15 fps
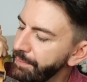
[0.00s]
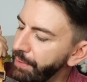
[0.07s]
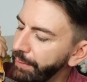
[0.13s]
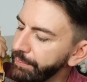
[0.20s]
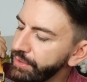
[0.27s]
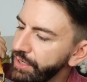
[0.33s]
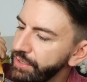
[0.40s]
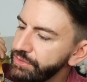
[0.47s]
But
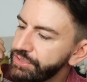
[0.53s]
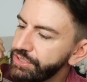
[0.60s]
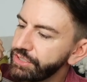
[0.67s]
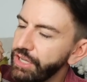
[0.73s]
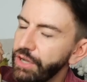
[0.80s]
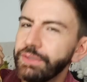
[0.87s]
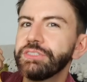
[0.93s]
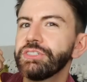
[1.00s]
I'm going to
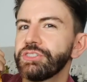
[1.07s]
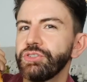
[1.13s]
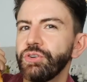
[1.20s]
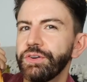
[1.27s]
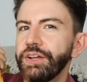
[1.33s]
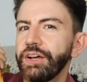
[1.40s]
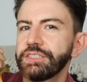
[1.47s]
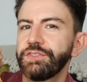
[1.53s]
go into
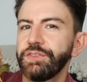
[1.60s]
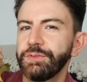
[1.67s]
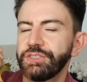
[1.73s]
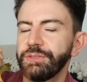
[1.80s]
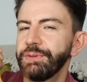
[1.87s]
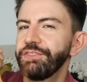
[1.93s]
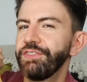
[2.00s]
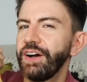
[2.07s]
store and ask for
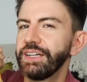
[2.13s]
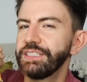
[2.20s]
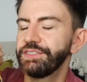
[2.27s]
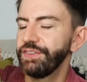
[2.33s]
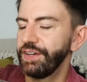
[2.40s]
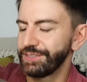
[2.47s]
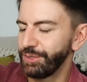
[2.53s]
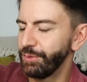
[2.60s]
some advice
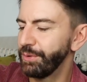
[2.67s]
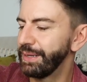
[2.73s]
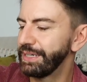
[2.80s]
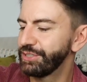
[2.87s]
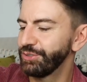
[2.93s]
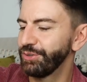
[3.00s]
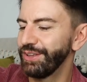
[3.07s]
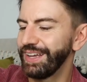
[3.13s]
first. I want to
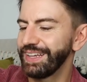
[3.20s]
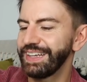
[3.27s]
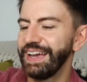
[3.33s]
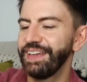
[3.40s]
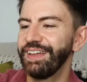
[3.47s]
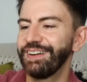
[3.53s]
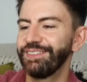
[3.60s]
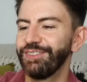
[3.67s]
make sure that I
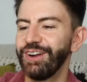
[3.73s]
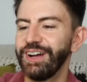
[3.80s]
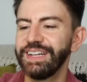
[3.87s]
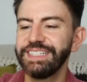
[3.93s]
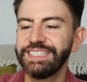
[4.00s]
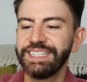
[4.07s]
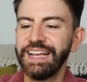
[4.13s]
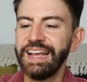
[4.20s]
get that
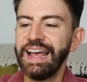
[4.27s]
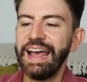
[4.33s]
right.